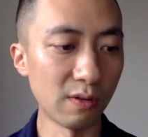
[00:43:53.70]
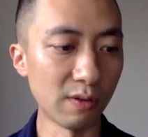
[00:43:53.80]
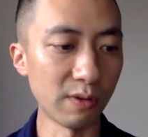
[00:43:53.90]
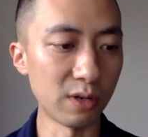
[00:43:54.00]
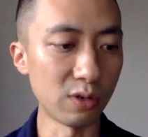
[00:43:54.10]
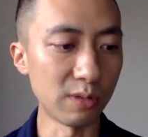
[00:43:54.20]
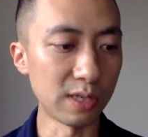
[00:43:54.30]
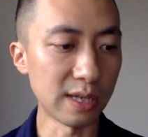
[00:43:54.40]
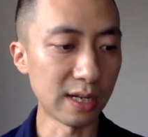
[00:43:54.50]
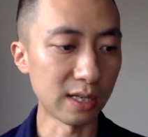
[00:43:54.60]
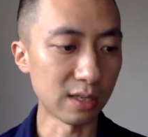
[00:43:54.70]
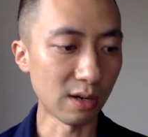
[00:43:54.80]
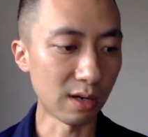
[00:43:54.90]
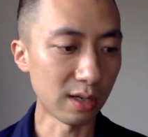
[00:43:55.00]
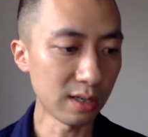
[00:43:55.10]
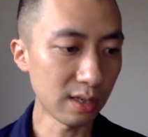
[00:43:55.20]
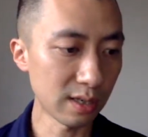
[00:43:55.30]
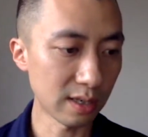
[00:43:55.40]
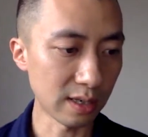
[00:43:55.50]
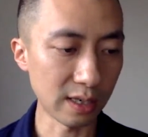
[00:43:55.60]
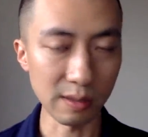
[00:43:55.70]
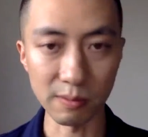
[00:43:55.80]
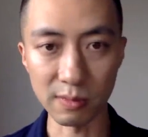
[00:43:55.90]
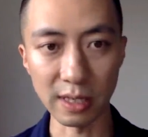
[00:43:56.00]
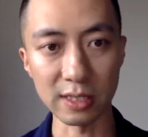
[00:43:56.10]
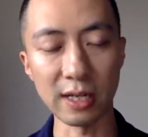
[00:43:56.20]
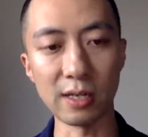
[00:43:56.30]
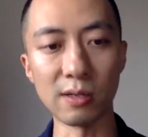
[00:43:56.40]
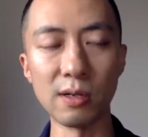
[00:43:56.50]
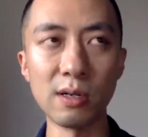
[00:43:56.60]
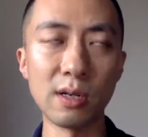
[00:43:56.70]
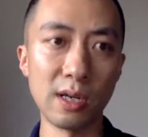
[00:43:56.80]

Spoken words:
newbies getting started, like Taylor.